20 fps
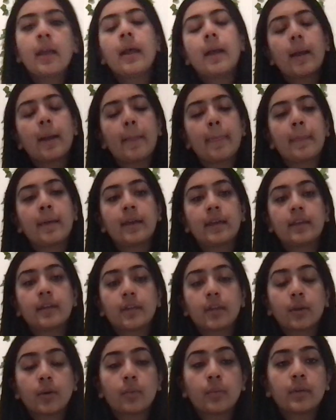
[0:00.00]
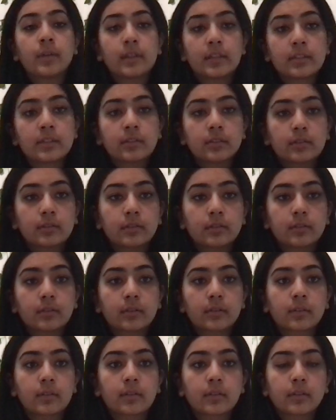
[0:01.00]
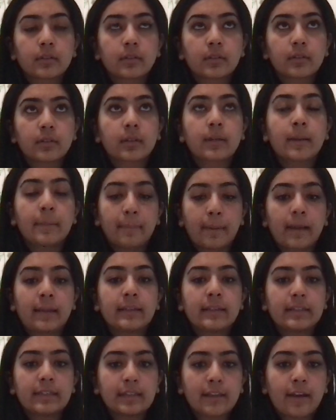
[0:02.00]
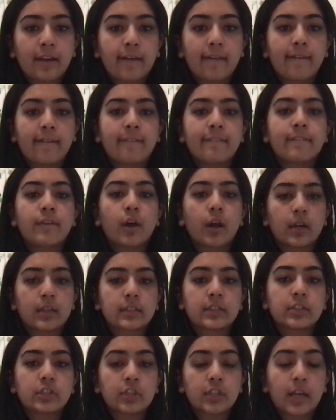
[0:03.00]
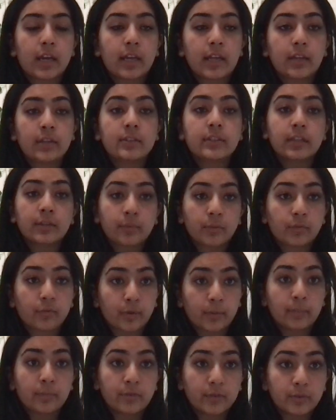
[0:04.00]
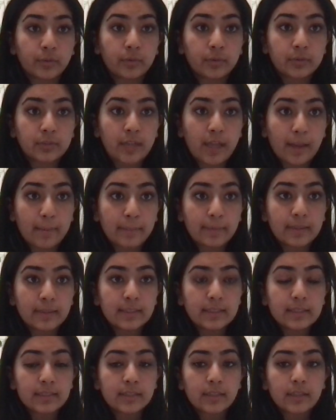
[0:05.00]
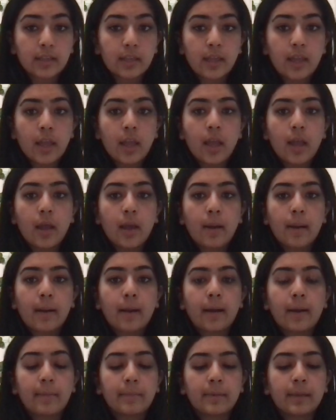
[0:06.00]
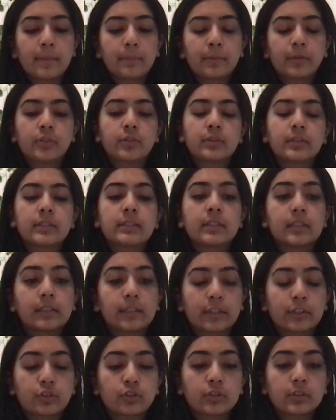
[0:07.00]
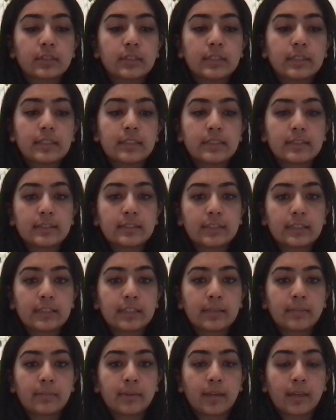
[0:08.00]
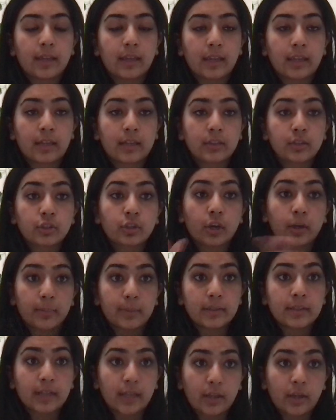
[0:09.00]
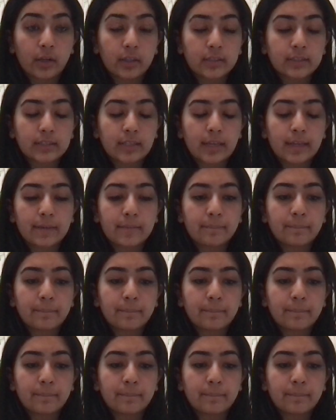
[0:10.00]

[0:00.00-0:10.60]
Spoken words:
And then when this combining of oxygen ions and reformed fuels happens, it produces electricity, steam, and carbon dioxide.